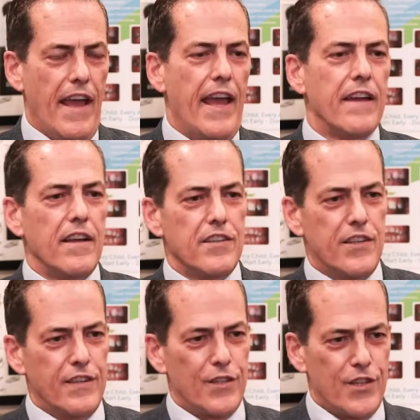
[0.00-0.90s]
And I
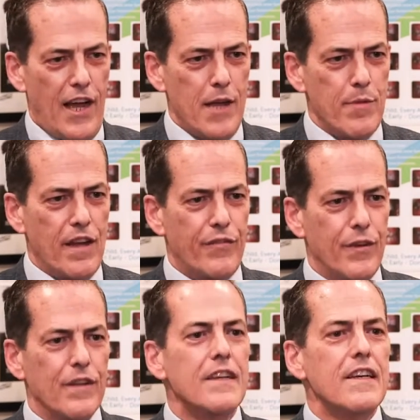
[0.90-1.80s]
said the side
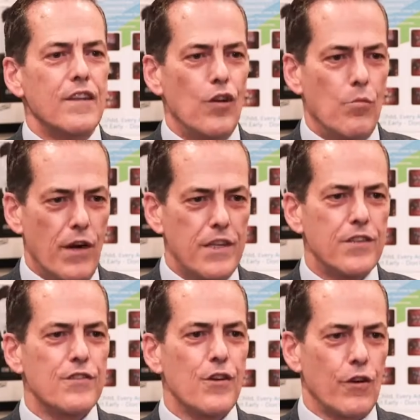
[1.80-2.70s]
benefit, no
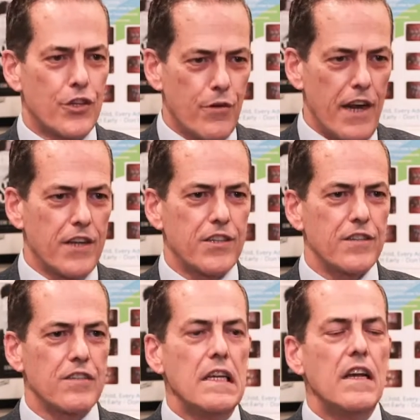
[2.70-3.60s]
braces, no
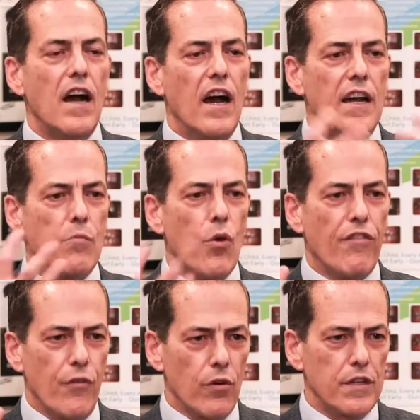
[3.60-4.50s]
extractions, a more
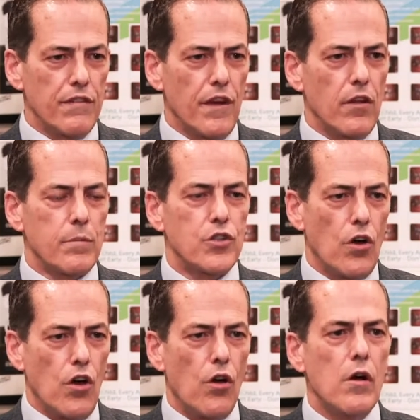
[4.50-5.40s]
fully developed
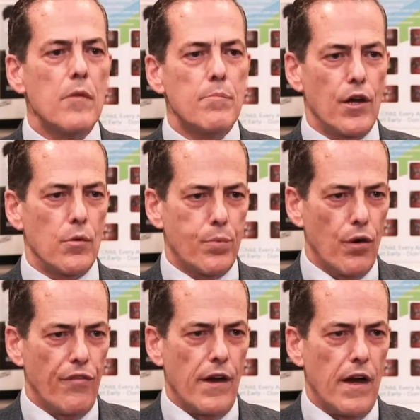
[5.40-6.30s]
jaw, better
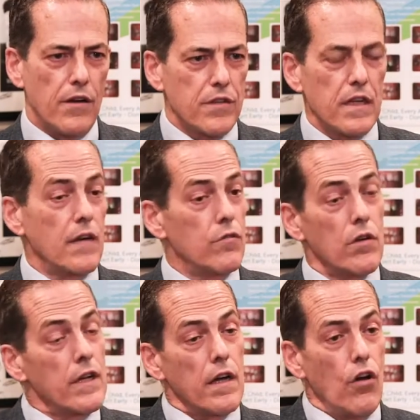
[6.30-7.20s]
profiles, and
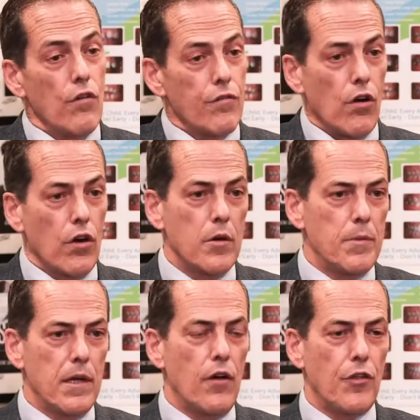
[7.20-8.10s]
really overall going to
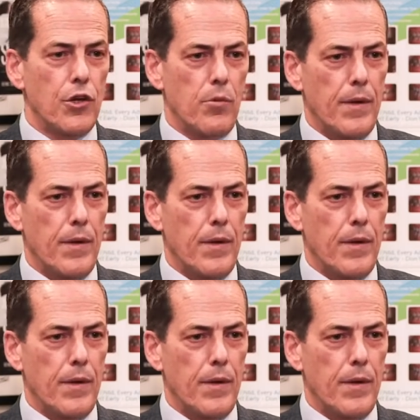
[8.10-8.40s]
be a healthier